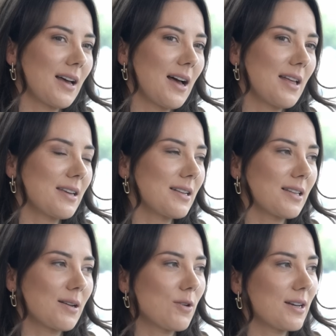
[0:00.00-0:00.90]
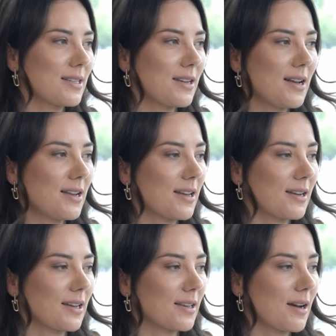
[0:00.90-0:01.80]
I think it's like what I said earlier.
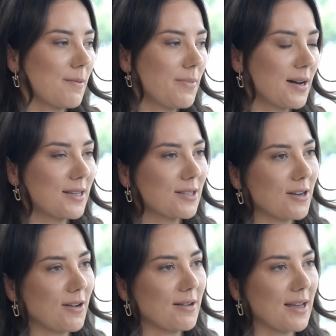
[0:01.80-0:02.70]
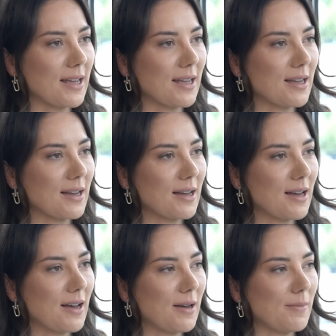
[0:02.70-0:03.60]
Like, I buy slowly.
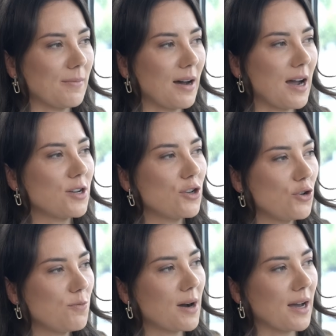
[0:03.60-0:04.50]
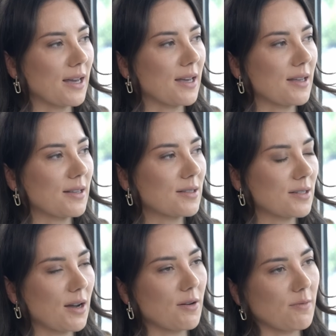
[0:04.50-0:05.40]
I knew my
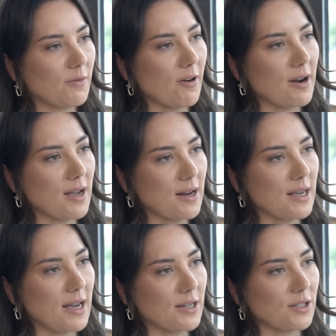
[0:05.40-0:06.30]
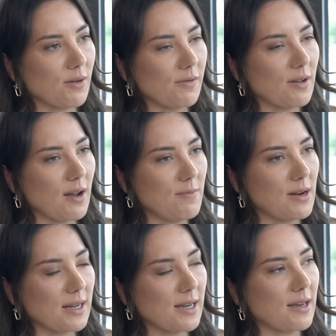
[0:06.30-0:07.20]
style from a very early age, so I'm
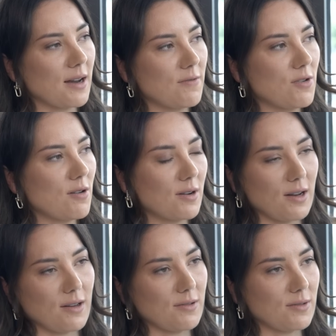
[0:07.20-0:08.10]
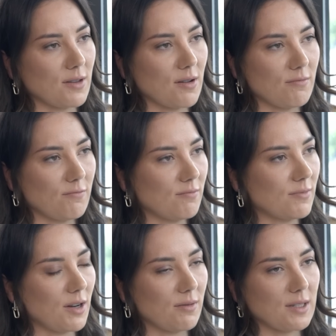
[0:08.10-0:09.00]
lucky that I've got clothes that
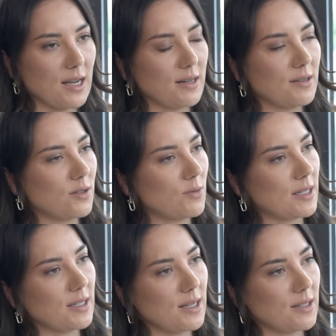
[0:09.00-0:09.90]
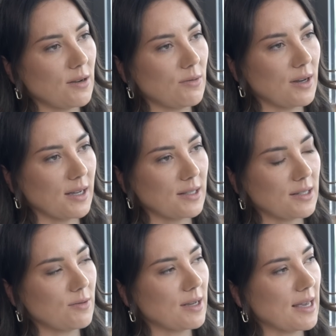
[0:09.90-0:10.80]
are 10, 20 years old that I can
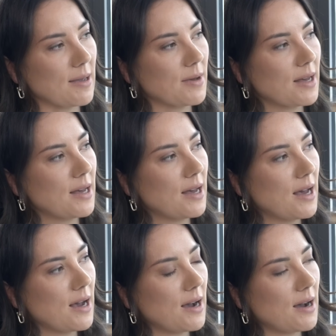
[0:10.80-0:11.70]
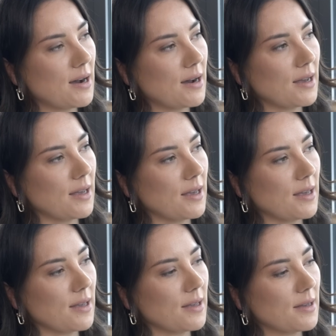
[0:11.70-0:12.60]
still keep.
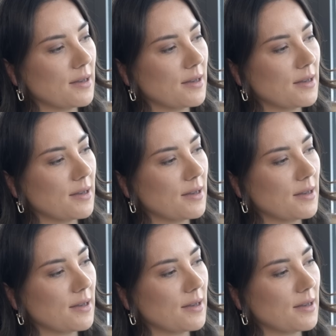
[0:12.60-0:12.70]
I